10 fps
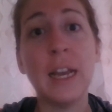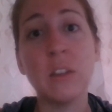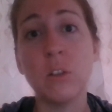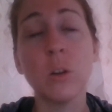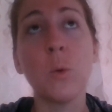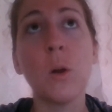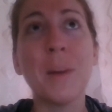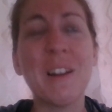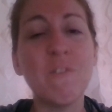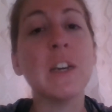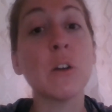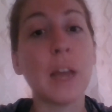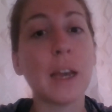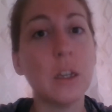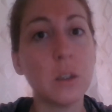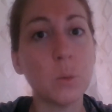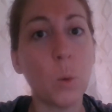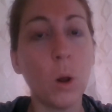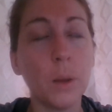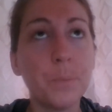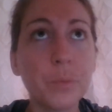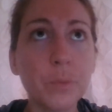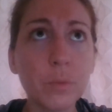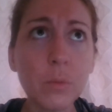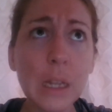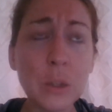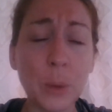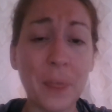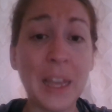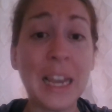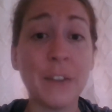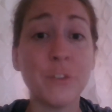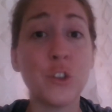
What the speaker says: it's not swollen, but it feels like it's swollen. So I think I've